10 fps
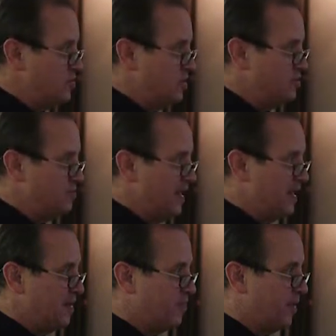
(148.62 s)
these mini
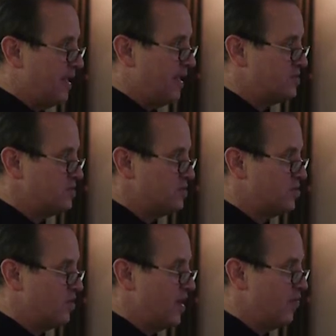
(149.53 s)
implants so
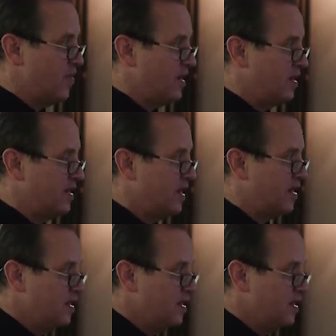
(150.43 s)
that we could get,